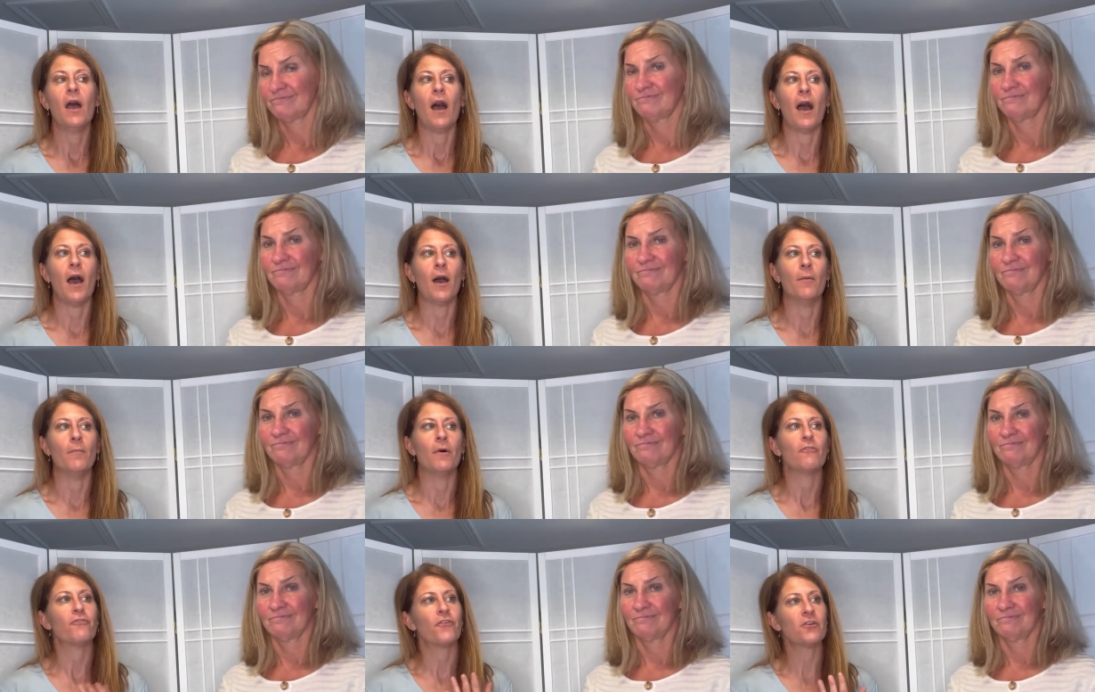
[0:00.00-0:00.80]

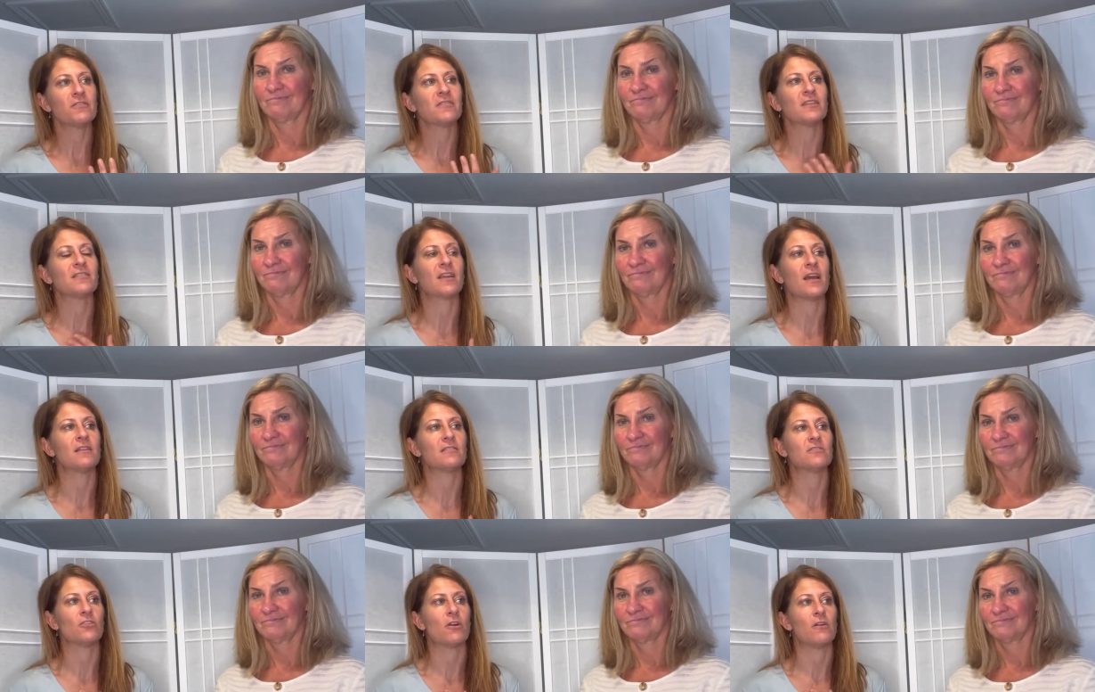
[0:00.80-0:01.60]
Speaker 1: um, first let's kind of
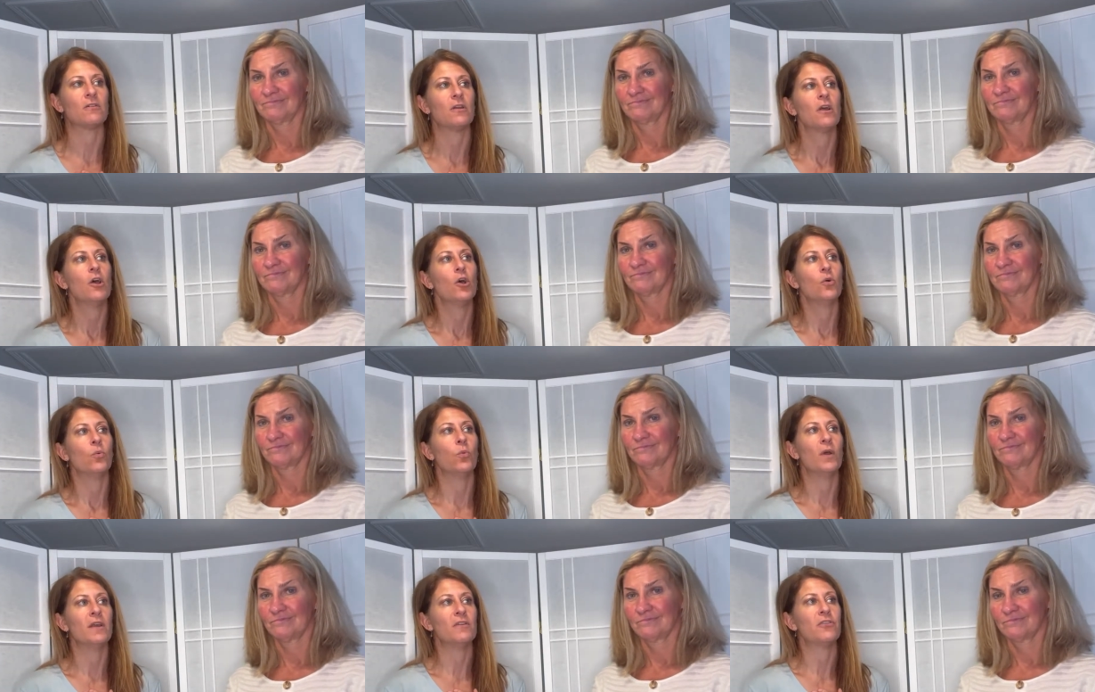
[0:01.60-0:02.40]
start
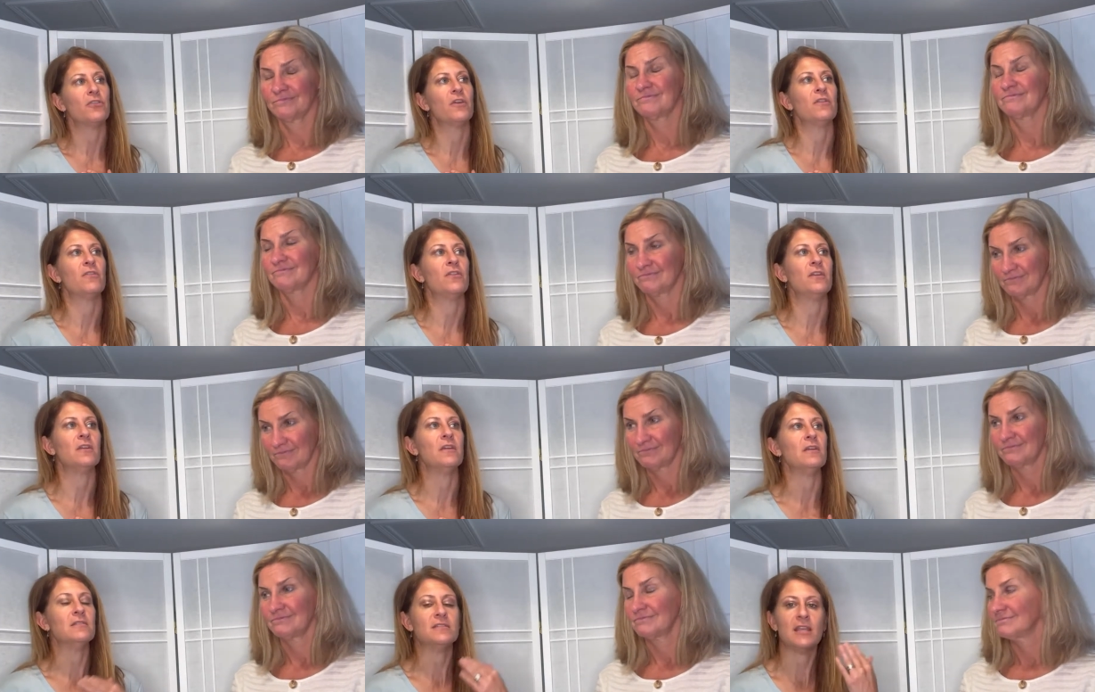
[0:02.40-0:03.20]
with
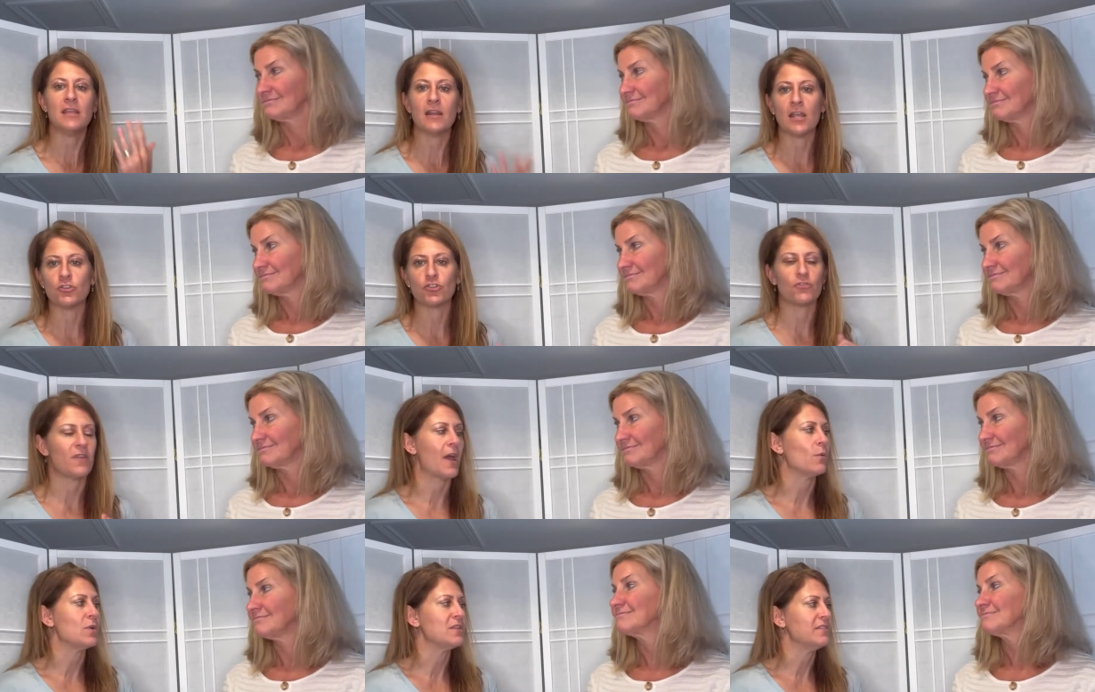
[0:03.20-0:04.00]
the teenager
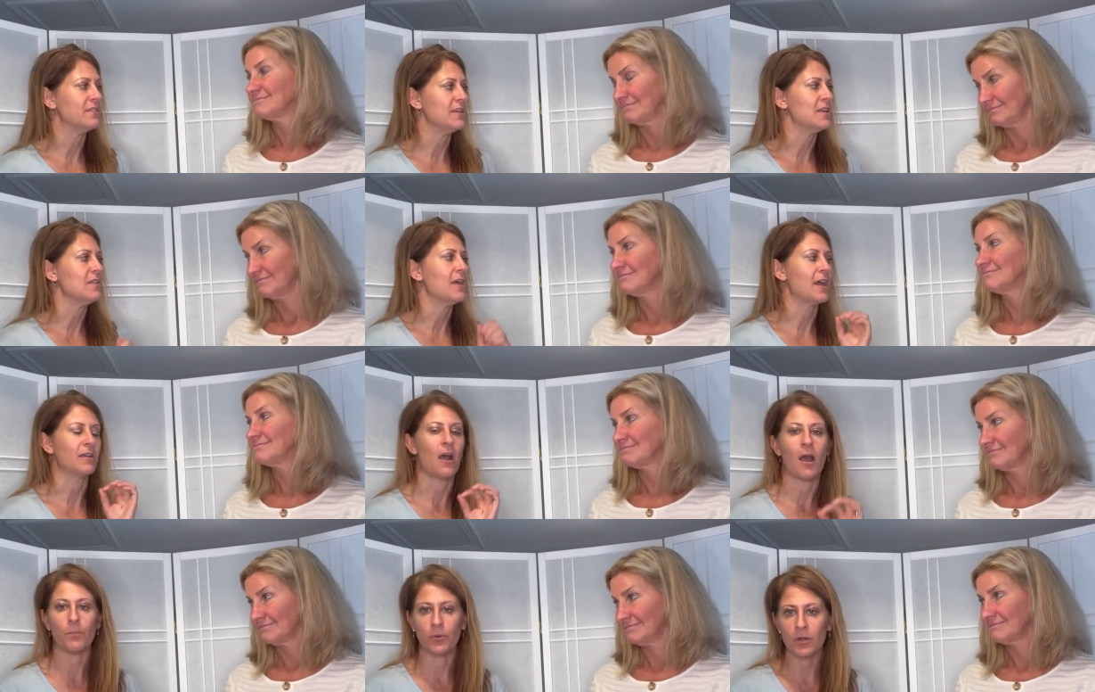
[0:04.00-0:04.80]
that we see that
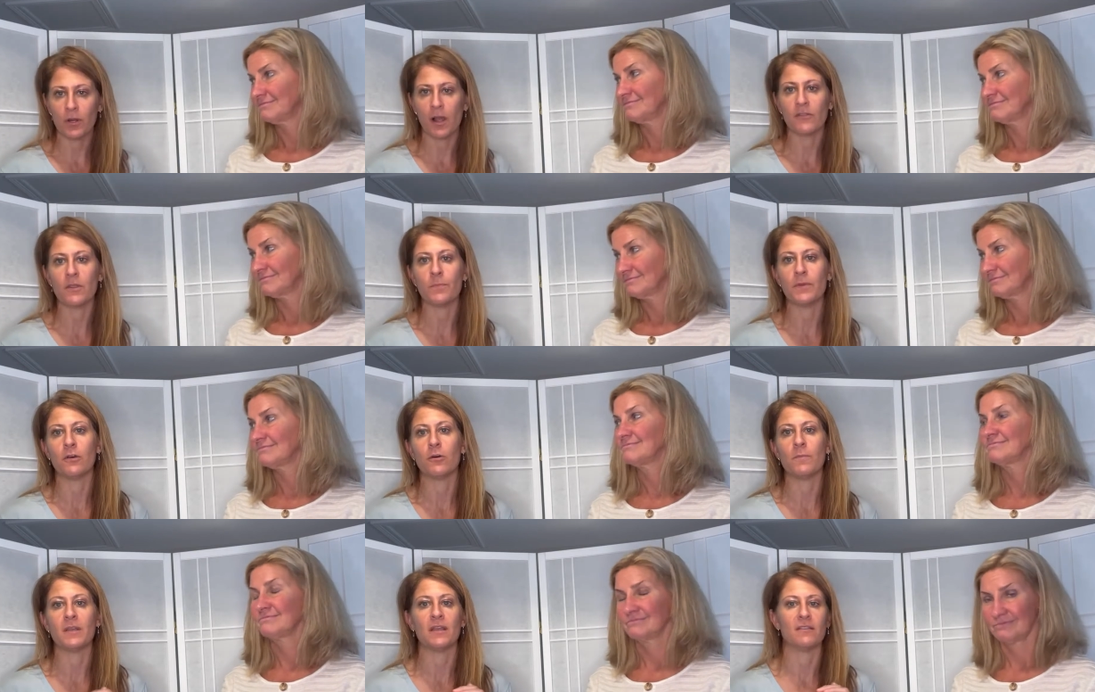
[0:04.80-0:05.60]
got put on the
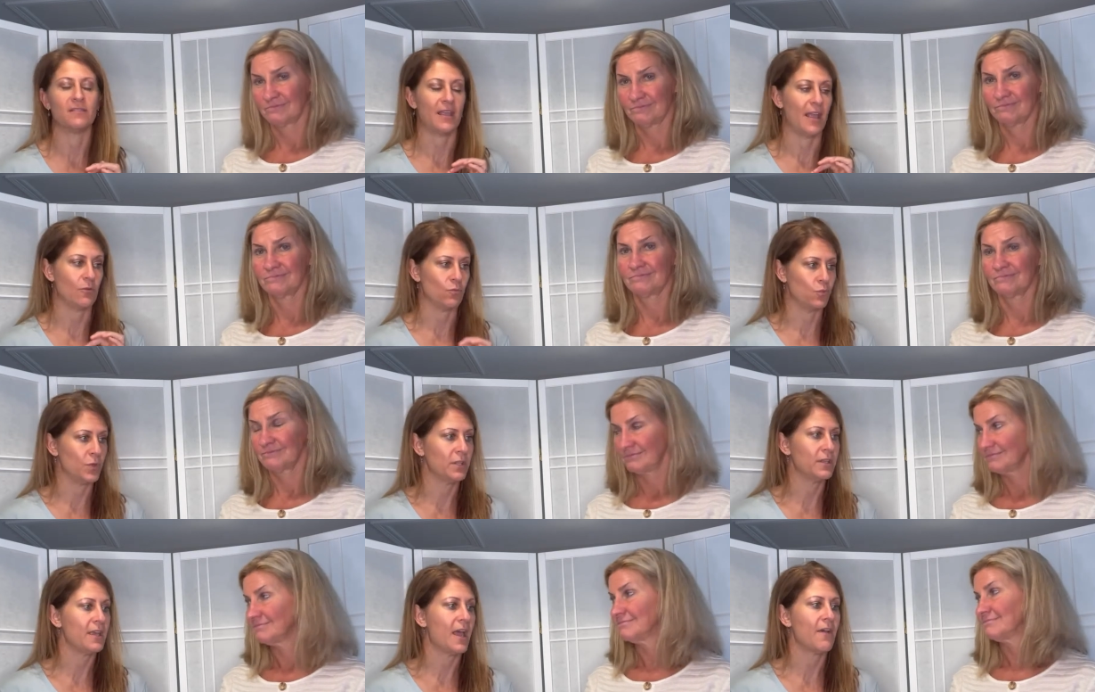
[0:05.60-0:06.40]
pill because they had
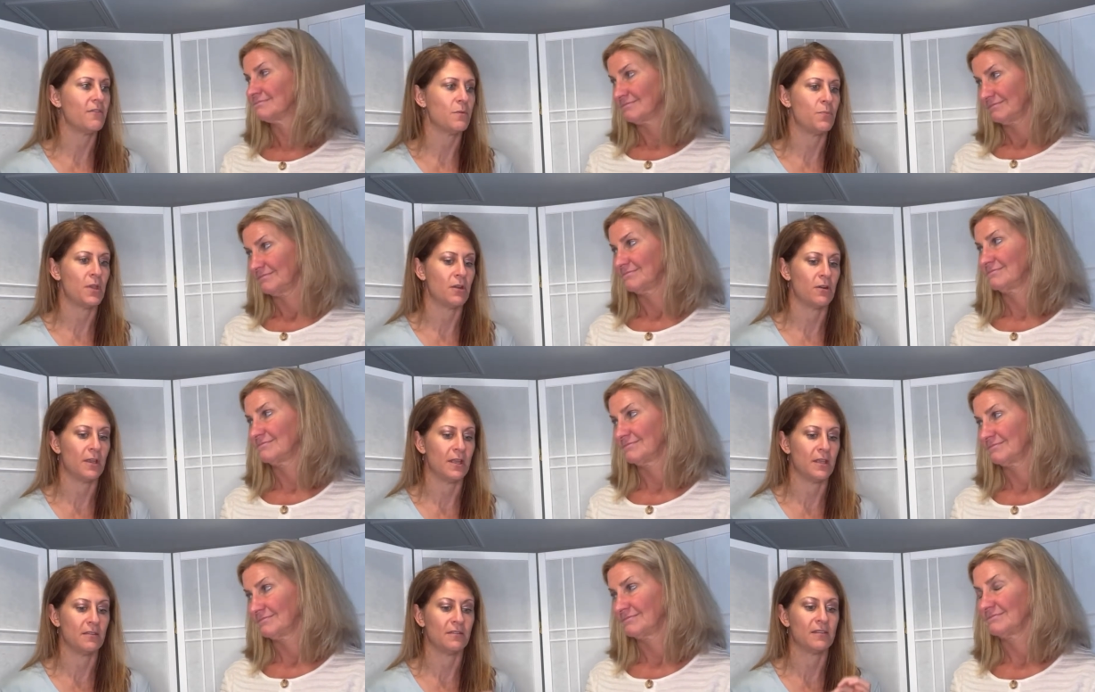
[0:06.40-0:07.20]
really heavy
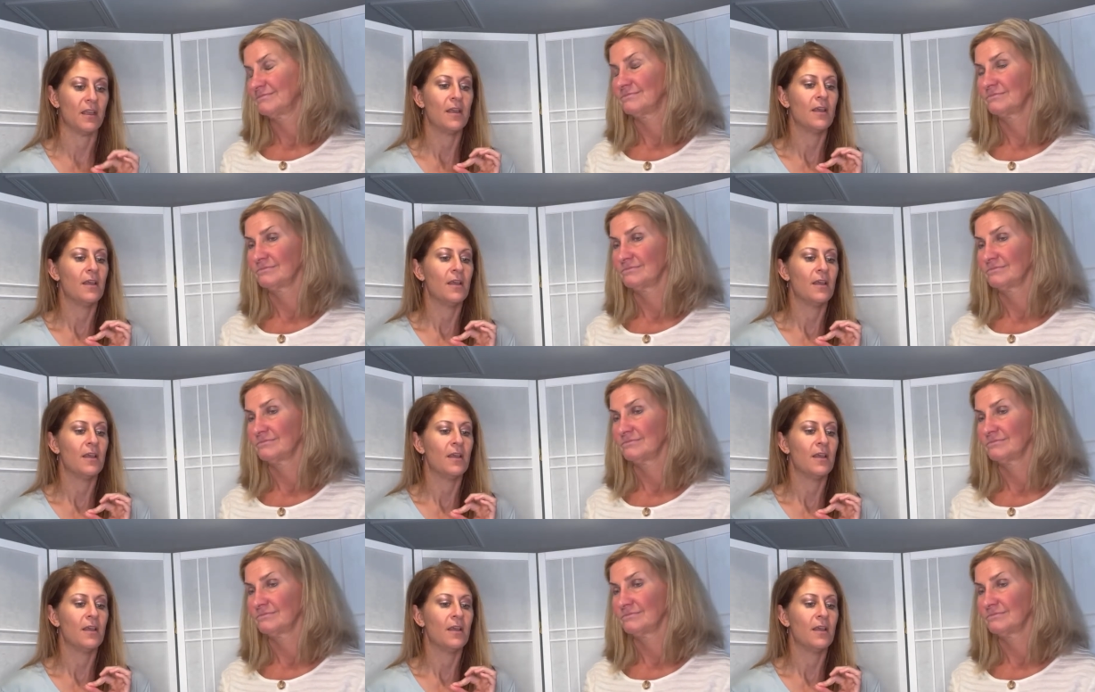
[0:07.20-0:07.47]
periods